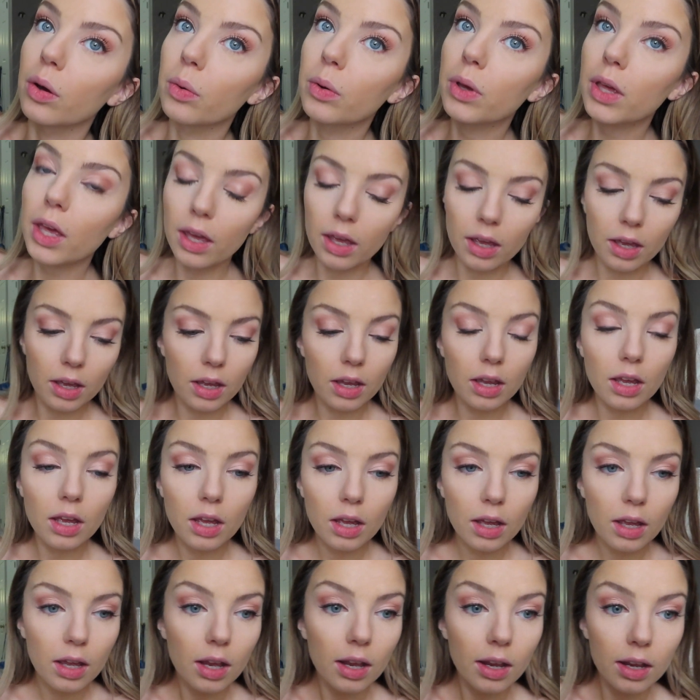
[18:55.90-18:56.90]
Okay,
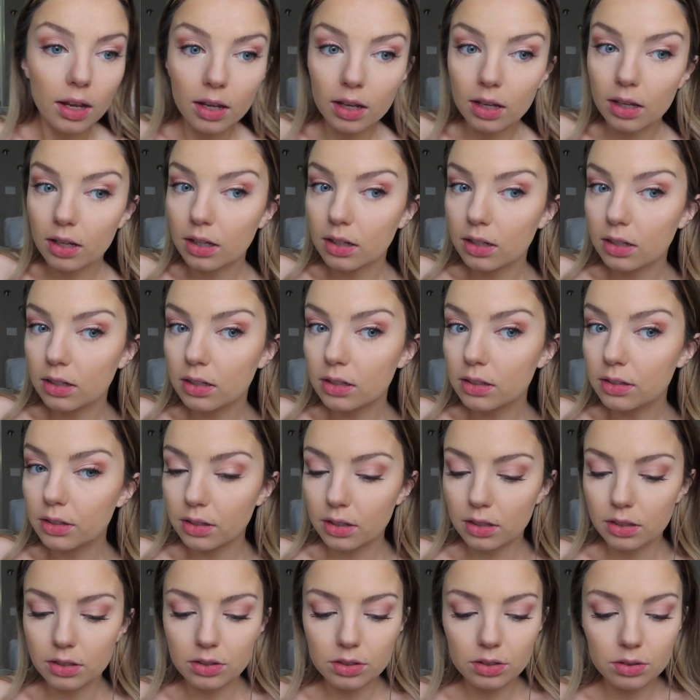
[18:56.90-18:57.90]
and
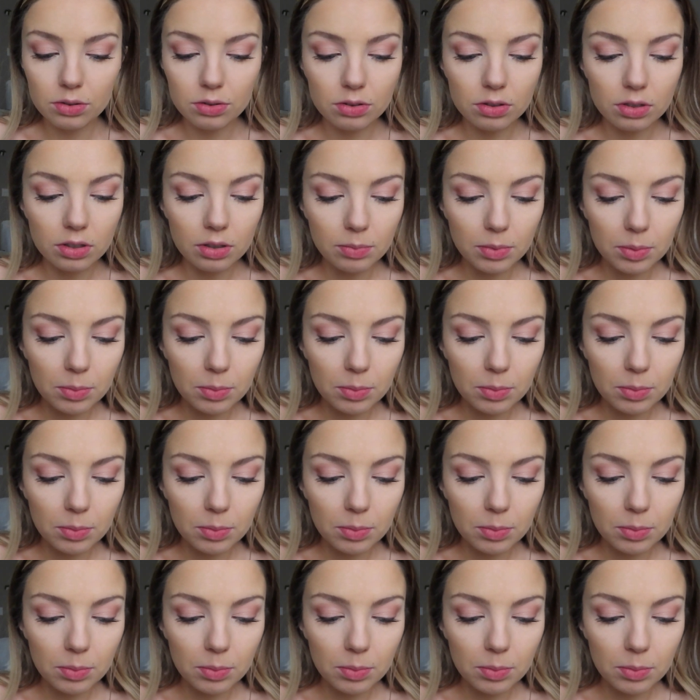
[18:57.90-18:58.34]
it's usually,